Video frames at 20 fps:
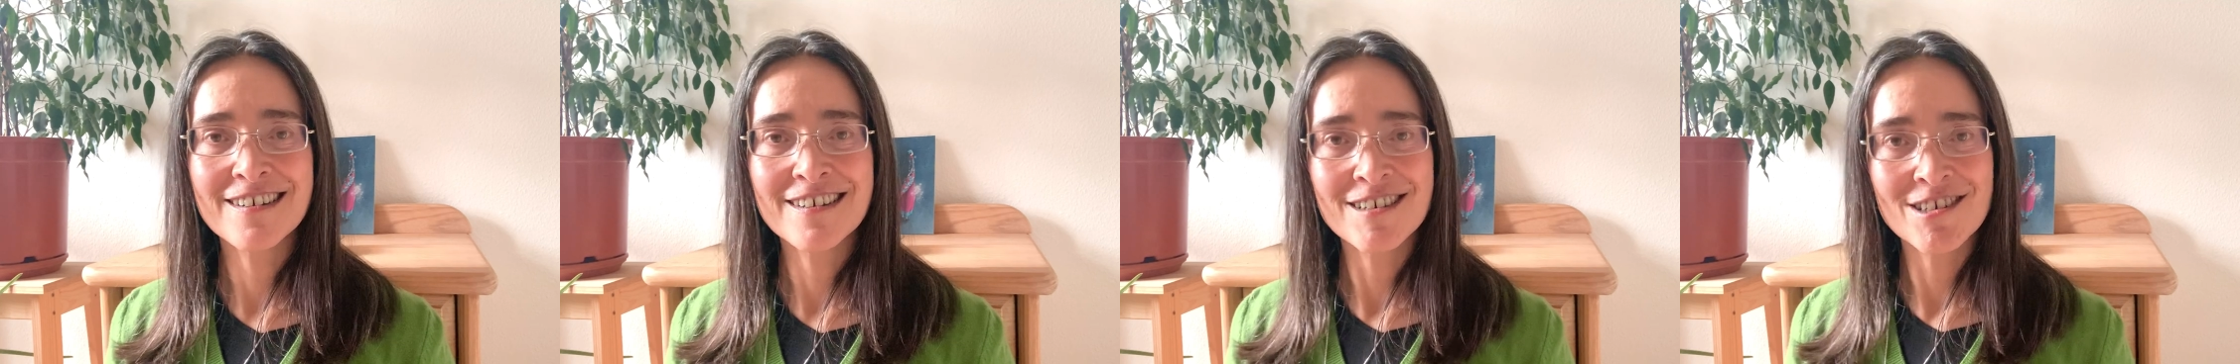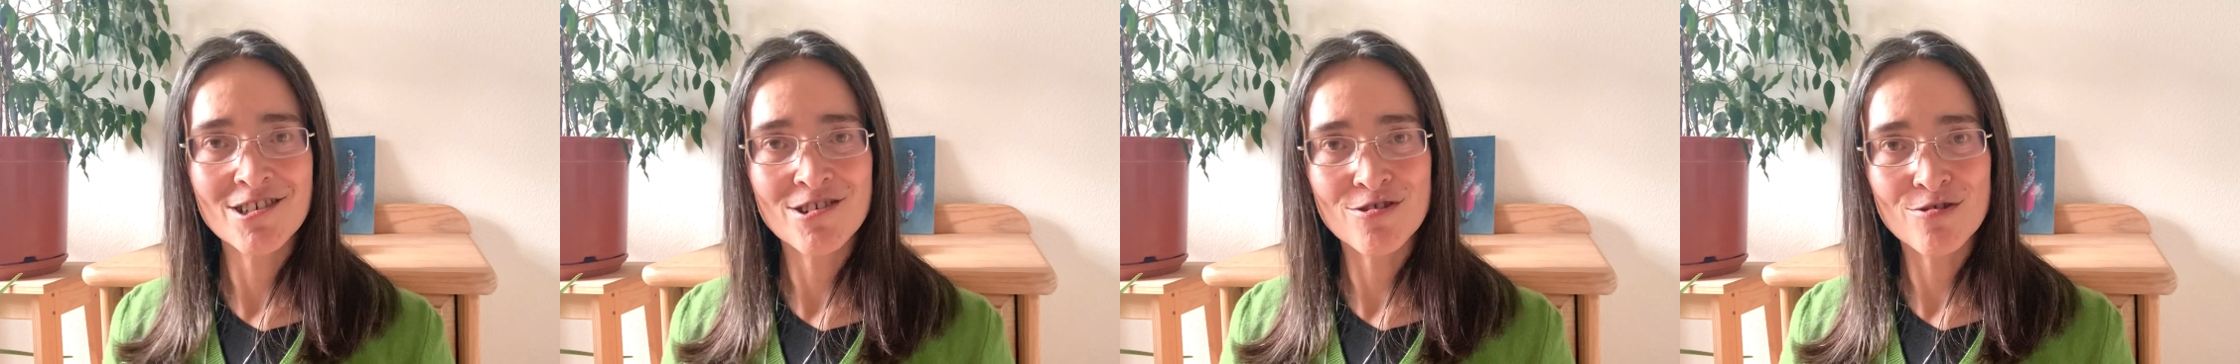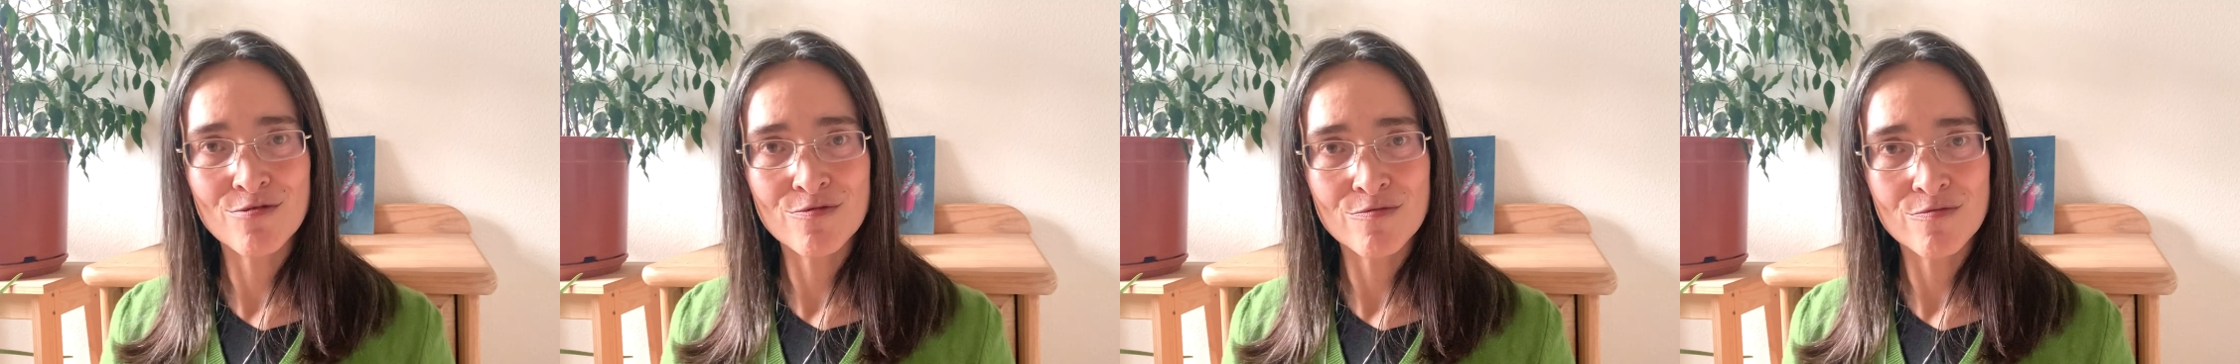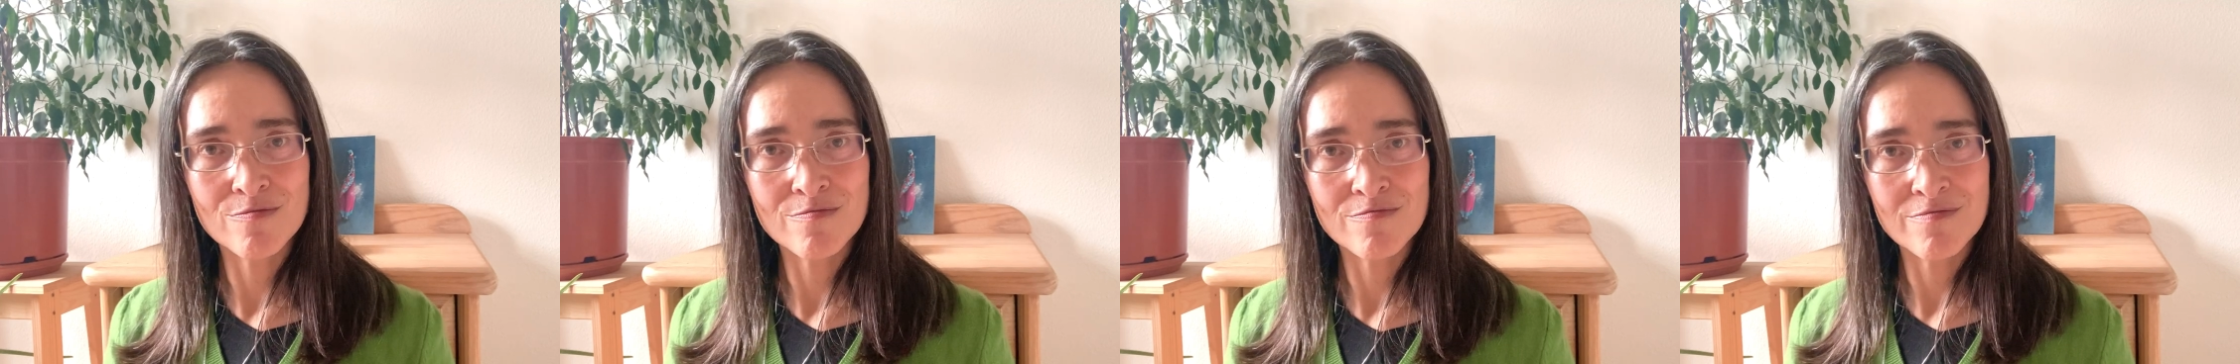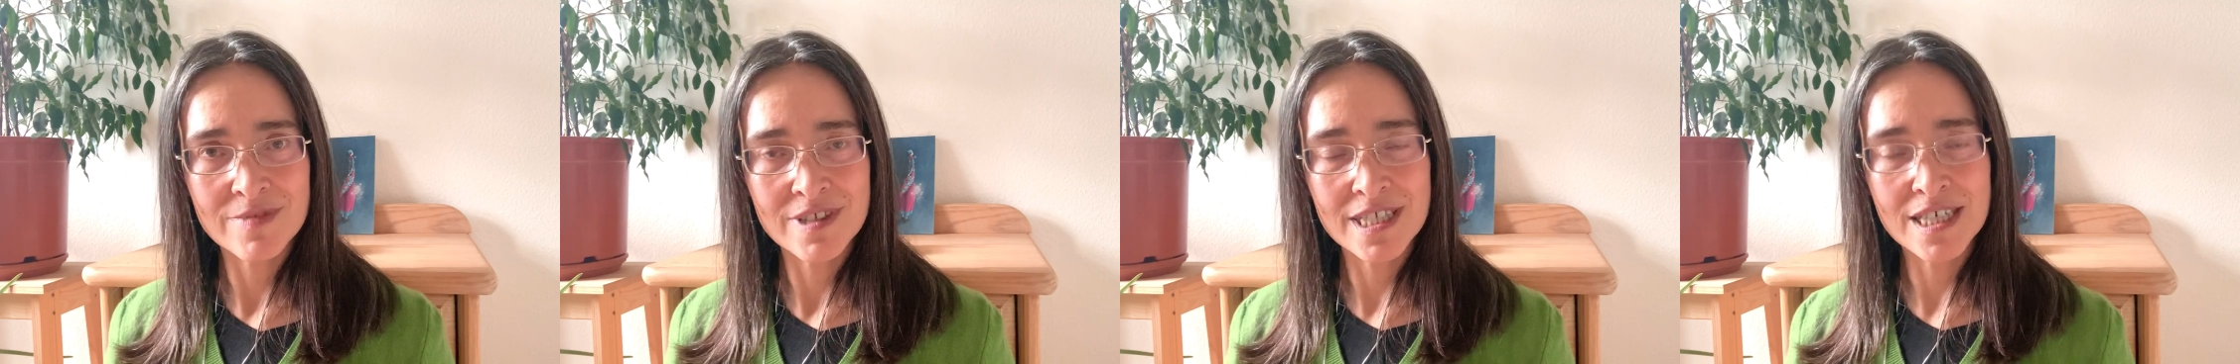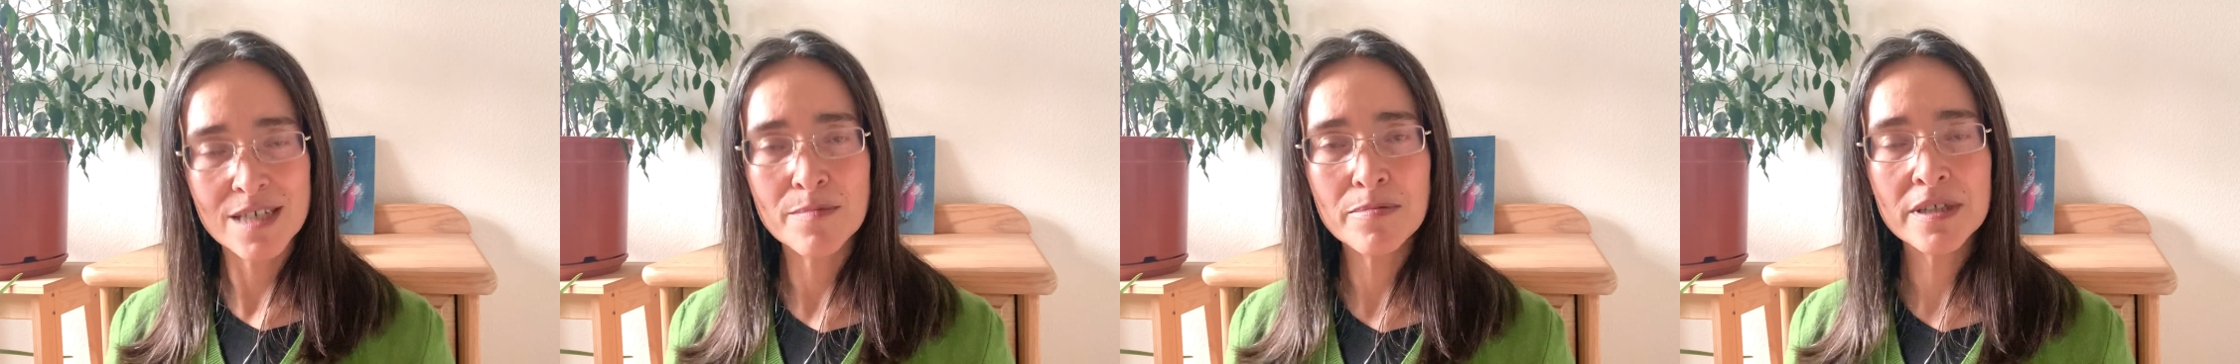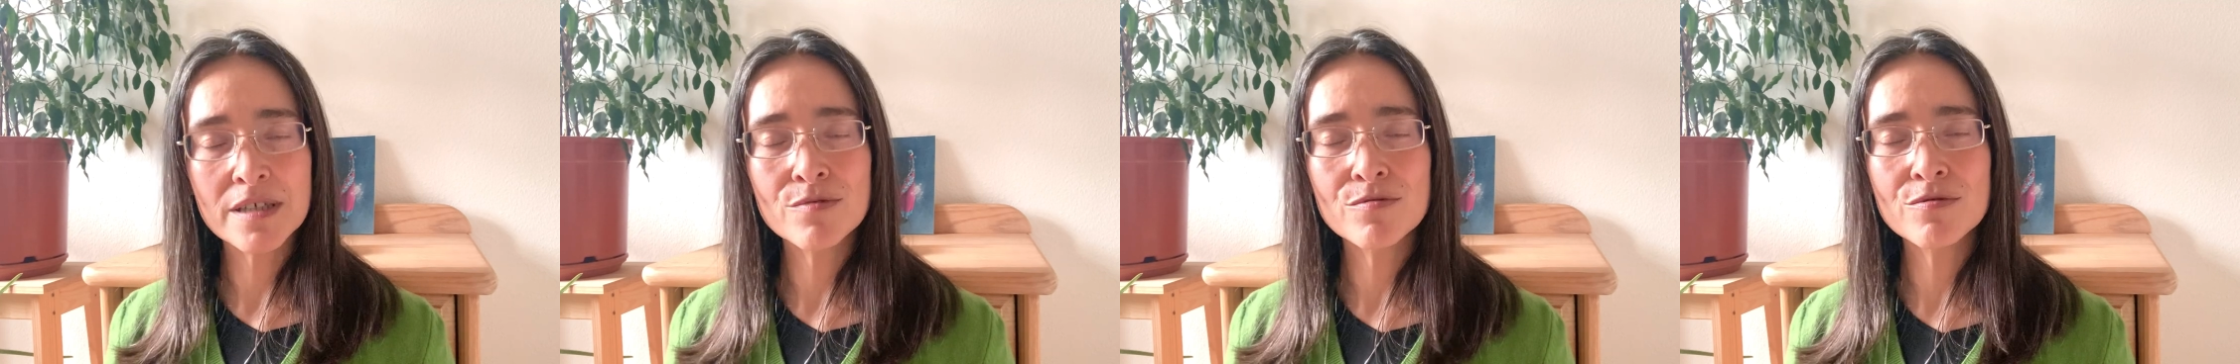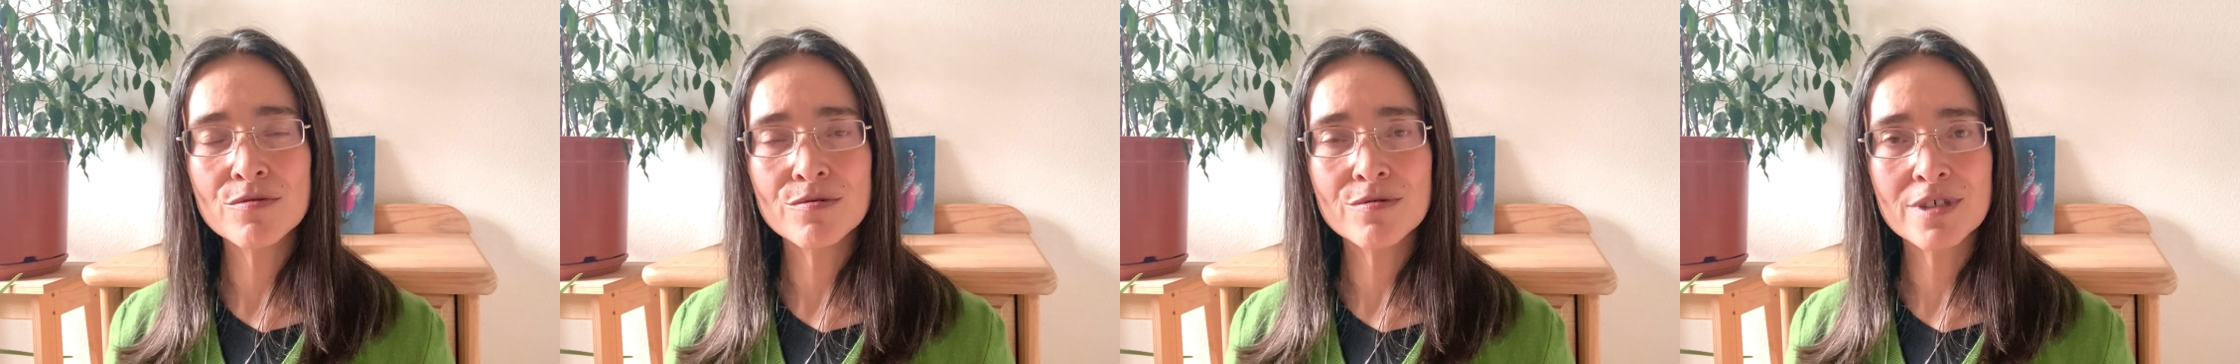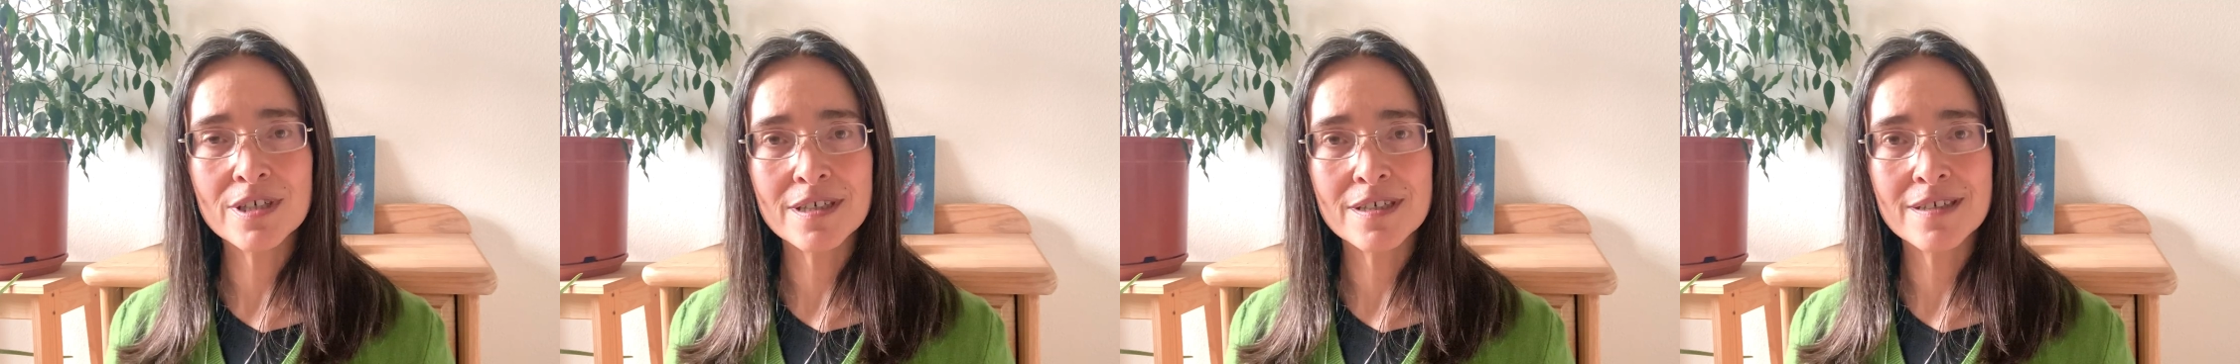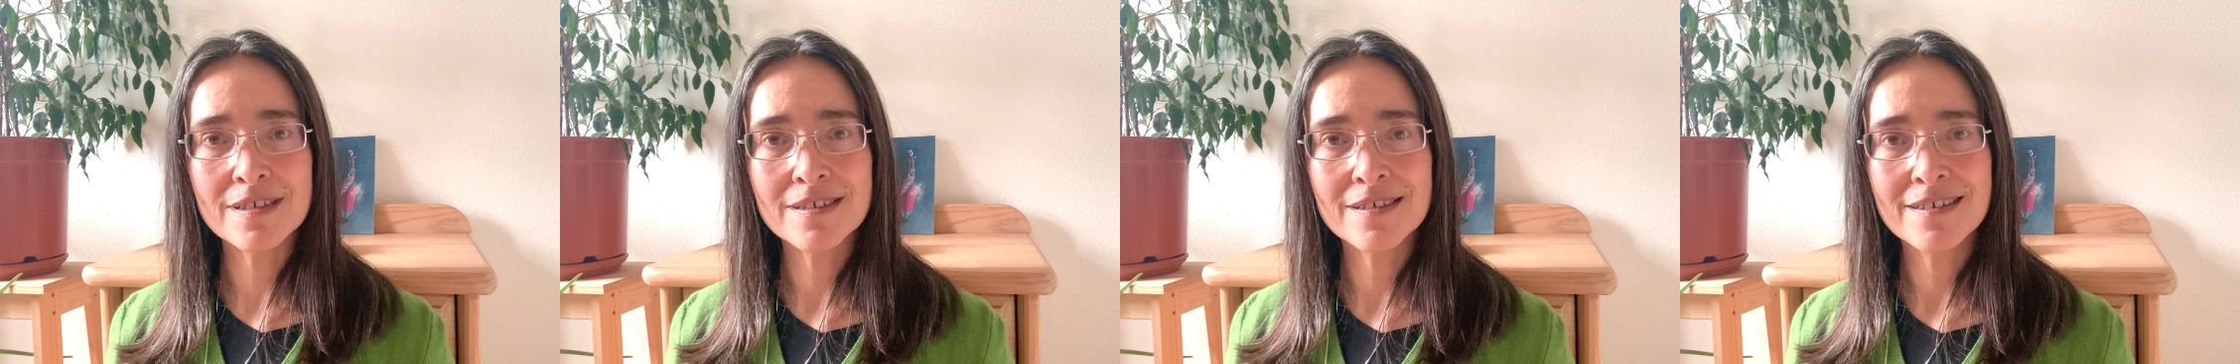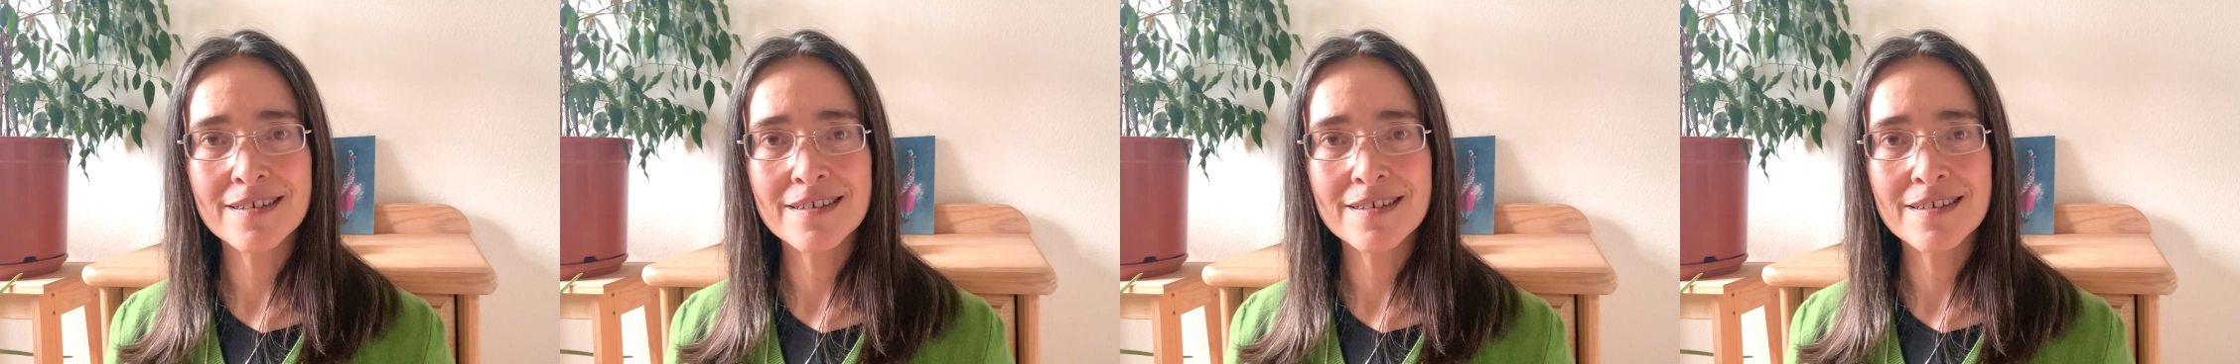you know, deeply rooted,